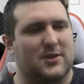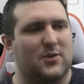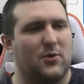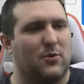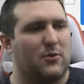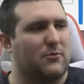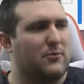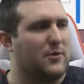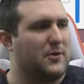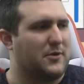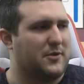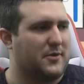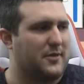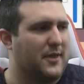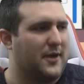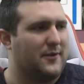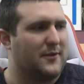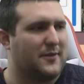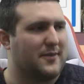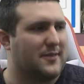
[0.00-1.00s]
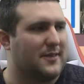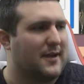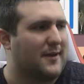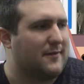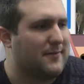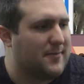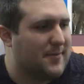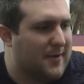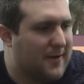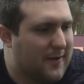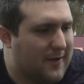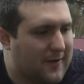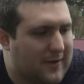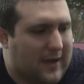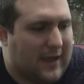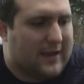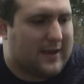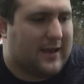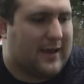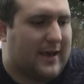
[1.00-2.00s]
going real slow and stuff. So
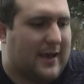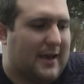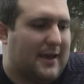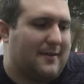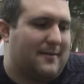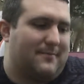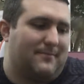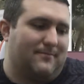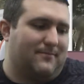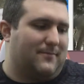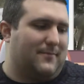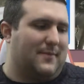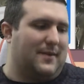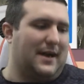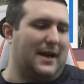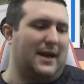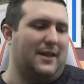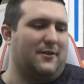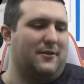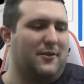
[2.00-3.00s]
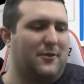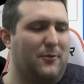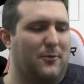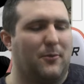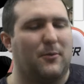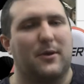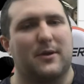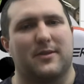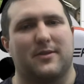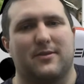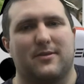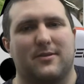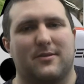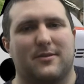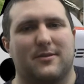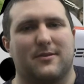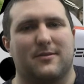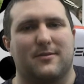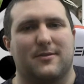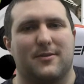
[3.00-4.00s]
I don't know
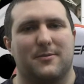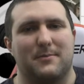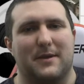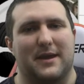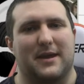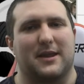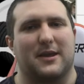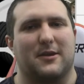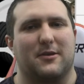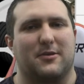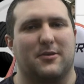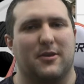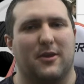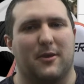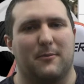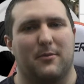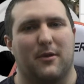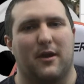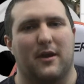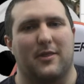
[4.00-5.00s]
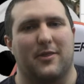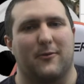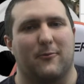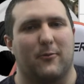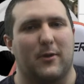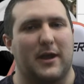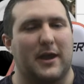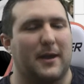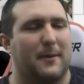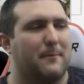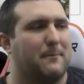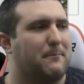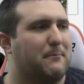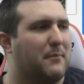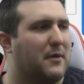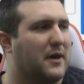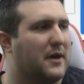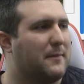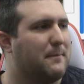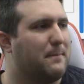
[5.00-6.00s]
what's making it slow, probably the RAM,
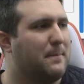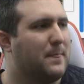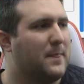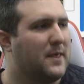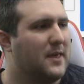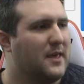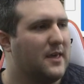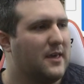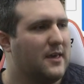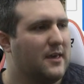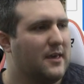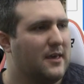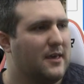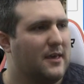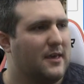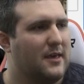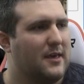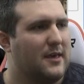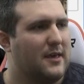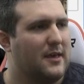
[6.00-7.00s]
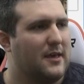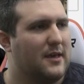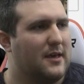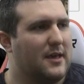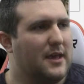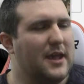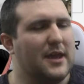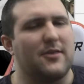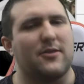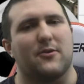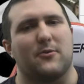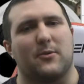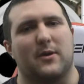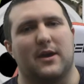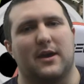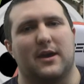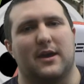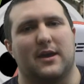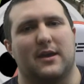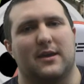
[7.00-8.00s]
but either
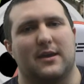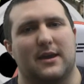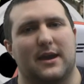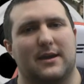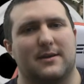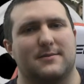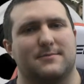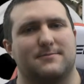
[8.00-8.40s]
way,